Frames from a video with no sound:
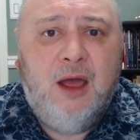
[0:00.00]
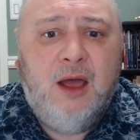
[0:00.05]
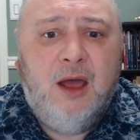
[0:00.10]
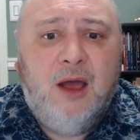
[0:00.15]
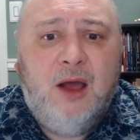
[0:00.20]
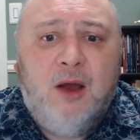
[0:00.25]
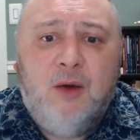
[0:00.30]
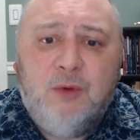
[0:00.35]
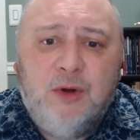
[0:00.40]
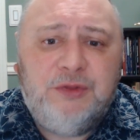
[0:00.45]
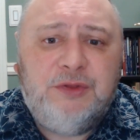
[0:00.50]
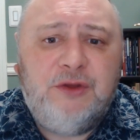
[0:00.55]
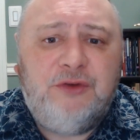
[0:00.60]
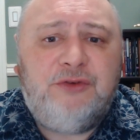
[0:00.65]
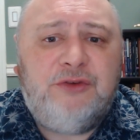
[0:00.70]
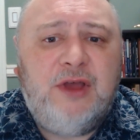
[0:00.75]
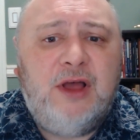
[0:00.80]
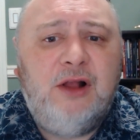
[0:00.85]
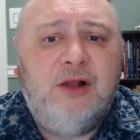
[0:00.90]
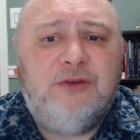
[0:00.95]
What this
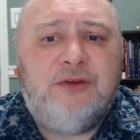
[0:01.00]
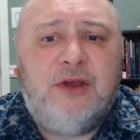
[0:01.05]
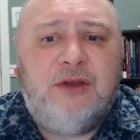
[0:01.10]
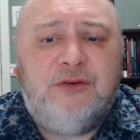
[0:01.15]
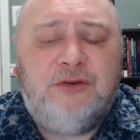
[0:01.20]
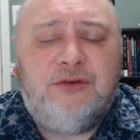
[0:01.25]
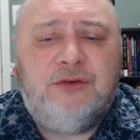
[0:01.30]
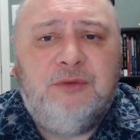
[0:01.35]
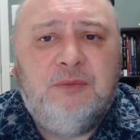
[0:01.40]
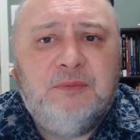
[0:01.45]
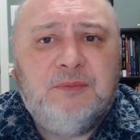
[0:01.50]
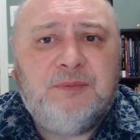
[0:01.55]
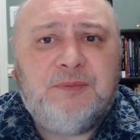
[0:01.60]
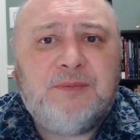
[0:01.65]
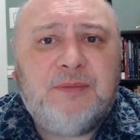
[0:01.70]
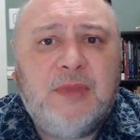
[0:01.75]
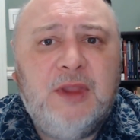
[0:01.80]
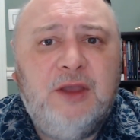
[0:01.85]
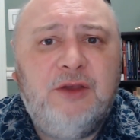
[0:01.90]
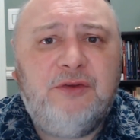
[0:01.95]
tells us
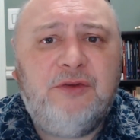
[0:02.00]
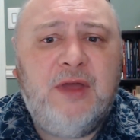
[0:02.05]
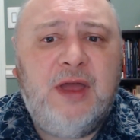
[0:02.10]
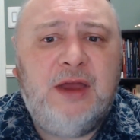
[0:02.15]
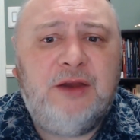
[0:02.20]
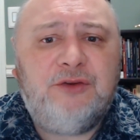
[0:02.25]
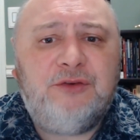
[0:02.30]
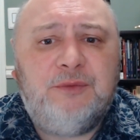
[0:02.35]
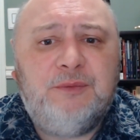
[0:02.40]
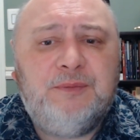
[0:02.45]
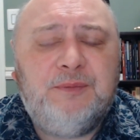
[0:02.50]
is that